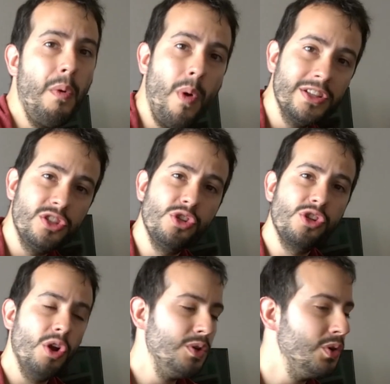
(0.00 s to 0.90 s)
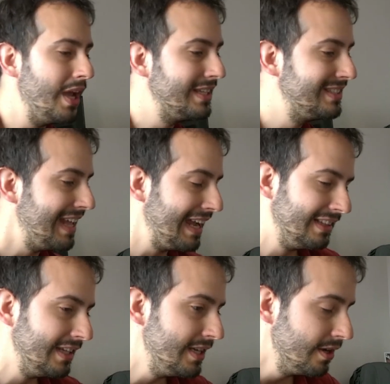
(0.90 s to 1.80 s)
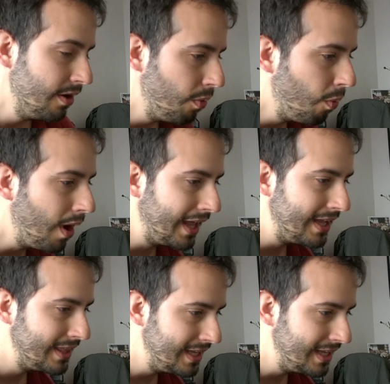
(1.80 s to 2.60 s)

I want to show you exactly what I